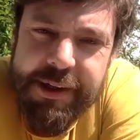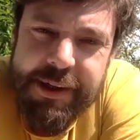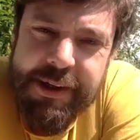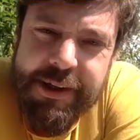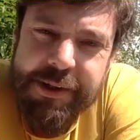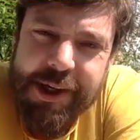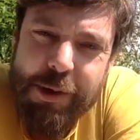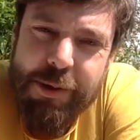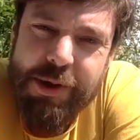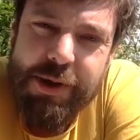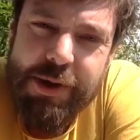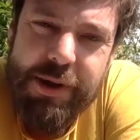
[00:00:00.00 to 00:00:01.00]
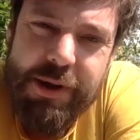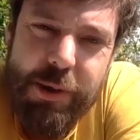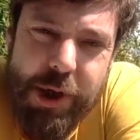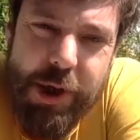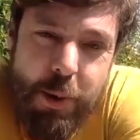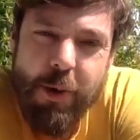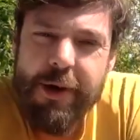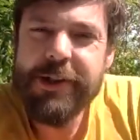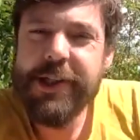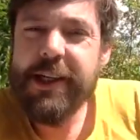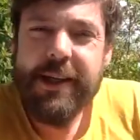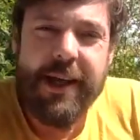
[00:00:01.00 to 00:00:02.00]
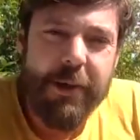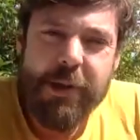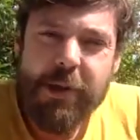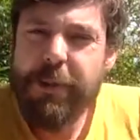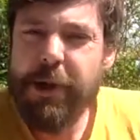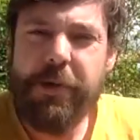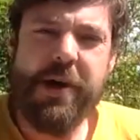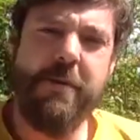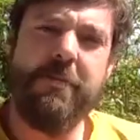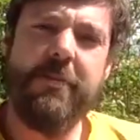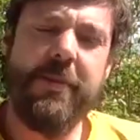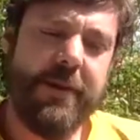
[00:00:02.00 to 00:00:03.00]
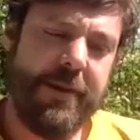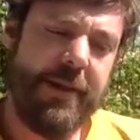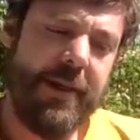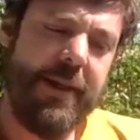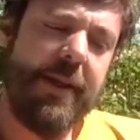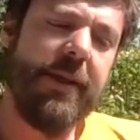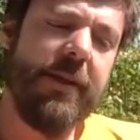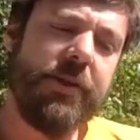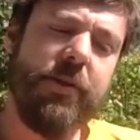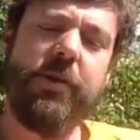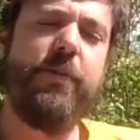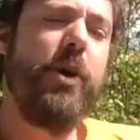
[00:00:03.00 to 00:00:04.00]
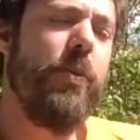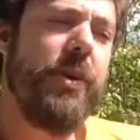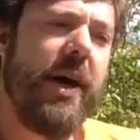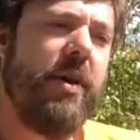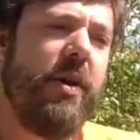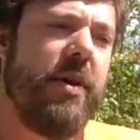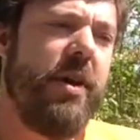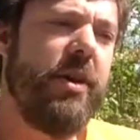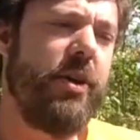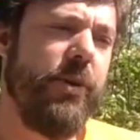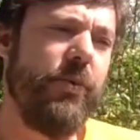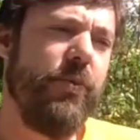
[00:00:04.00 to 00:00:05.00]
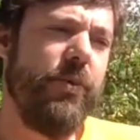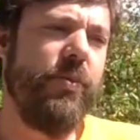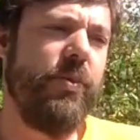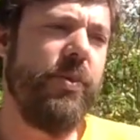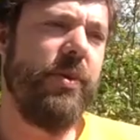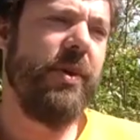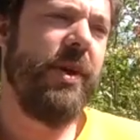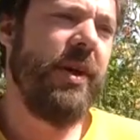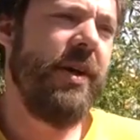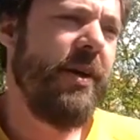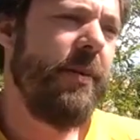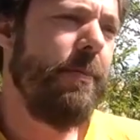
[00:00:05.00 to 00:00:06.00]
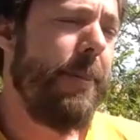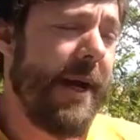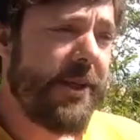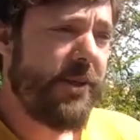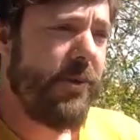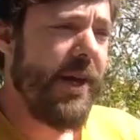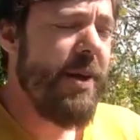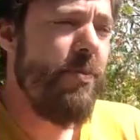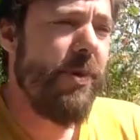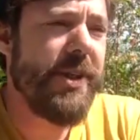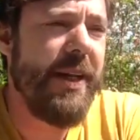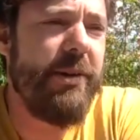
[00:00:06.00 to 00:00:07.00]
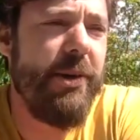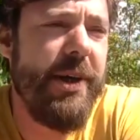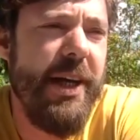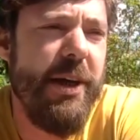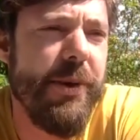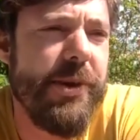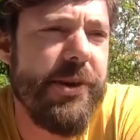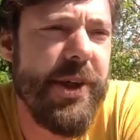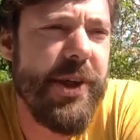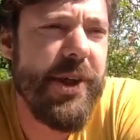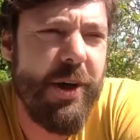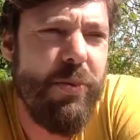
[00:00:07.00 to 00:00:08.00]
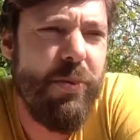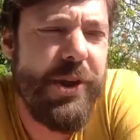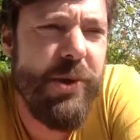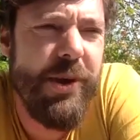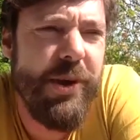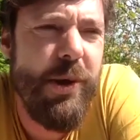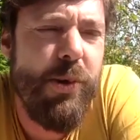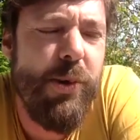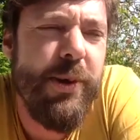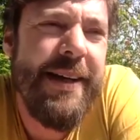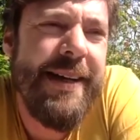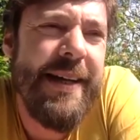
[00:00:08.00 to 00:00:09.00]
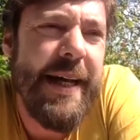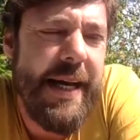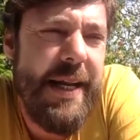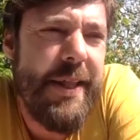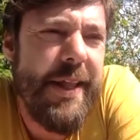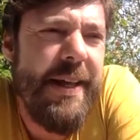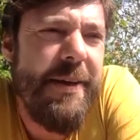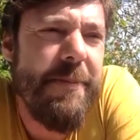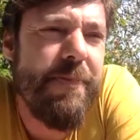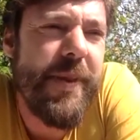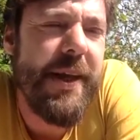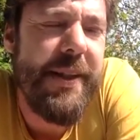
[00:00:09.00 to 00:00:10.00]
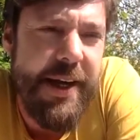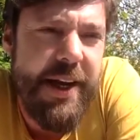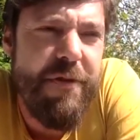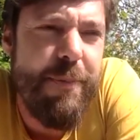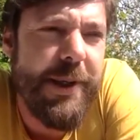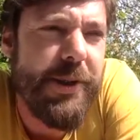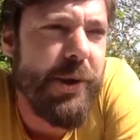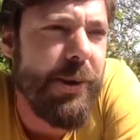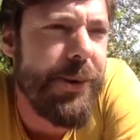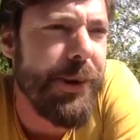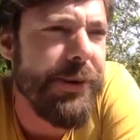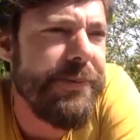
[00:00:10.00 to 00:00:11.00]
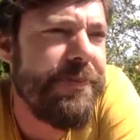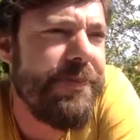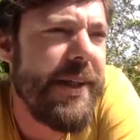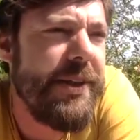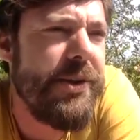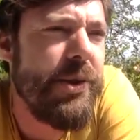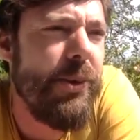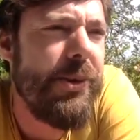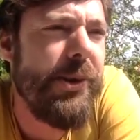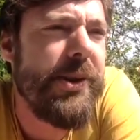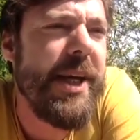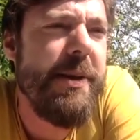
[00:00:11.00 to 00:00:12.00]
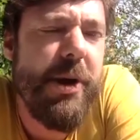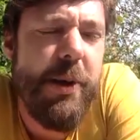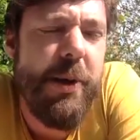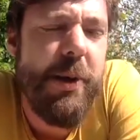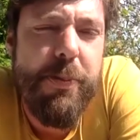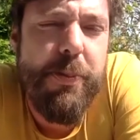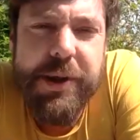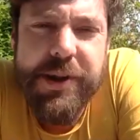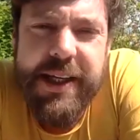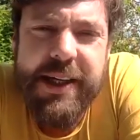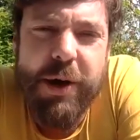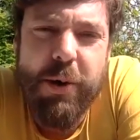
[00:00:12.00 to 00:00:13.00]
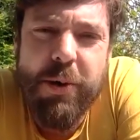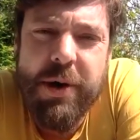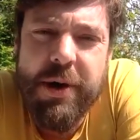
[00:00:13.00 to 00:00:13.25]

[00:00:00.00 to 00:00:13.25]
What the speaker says: So you don't know exactly how to build up. And then at a certain moment, our argument back to them was like, okay, but so we shouldn't do anything. And then I've met John Todd. And John Todd came up with his eco